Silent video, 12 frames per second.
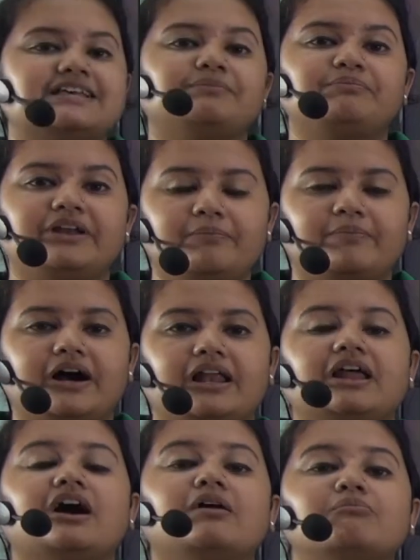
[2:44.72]
Nepal,
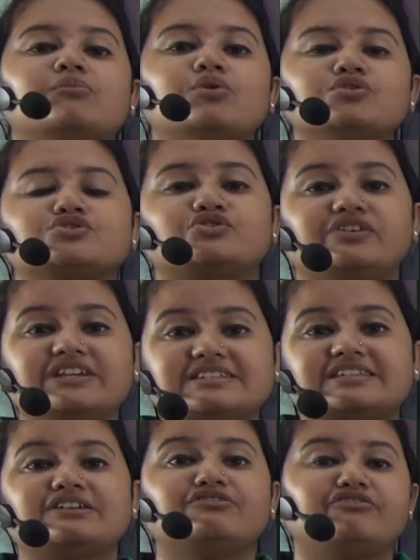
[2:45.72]
a most
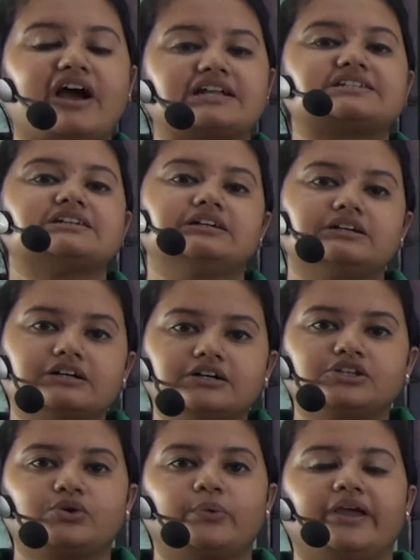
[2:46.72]
recent fatal
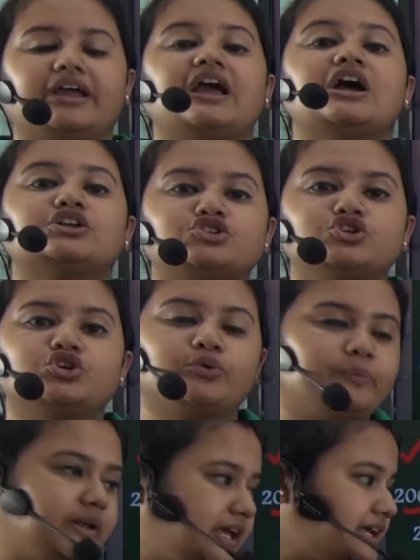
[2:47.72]
earthquake took
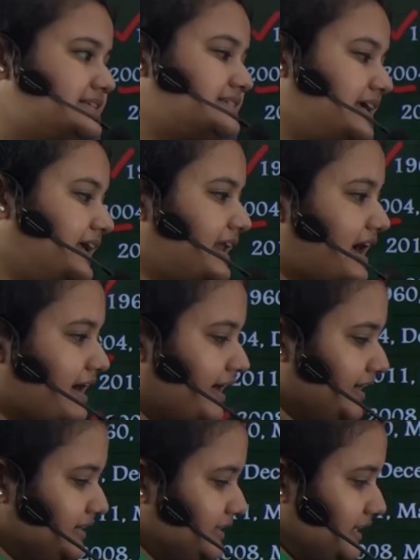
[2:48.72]
place in
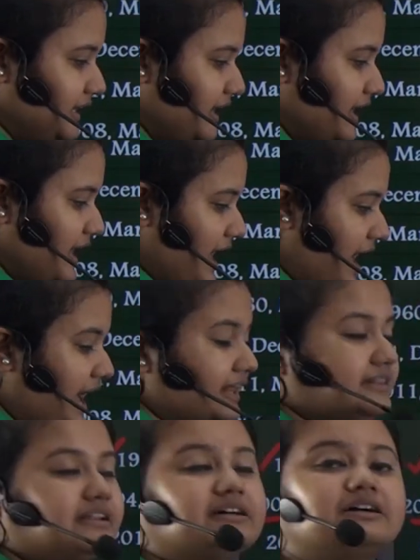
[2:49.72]
Haiti and
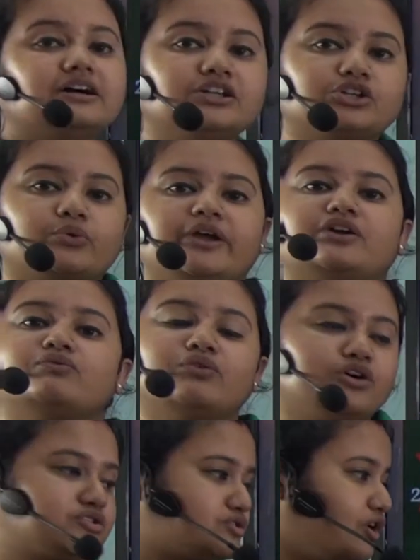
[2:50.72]
the earthquake was
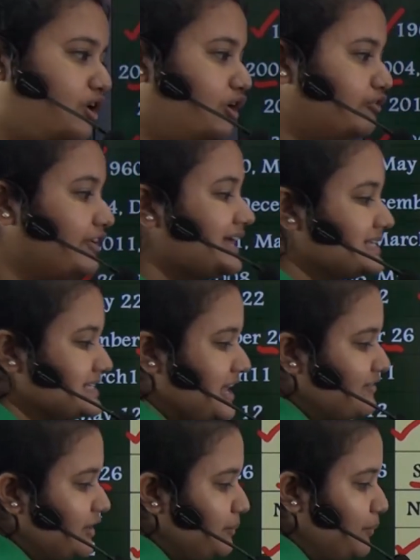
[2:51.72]
of
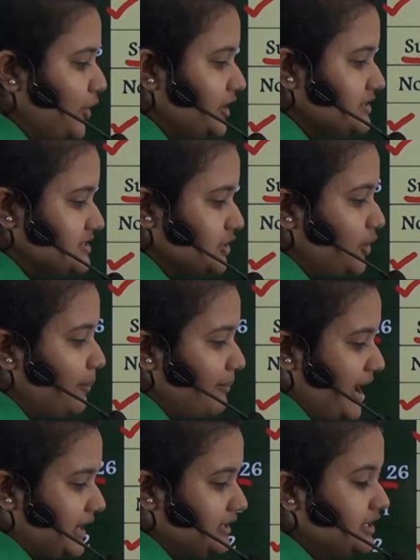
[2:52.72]
7.0
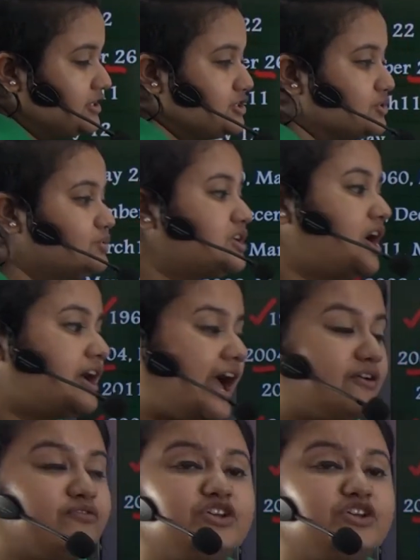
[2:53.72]
magnitude which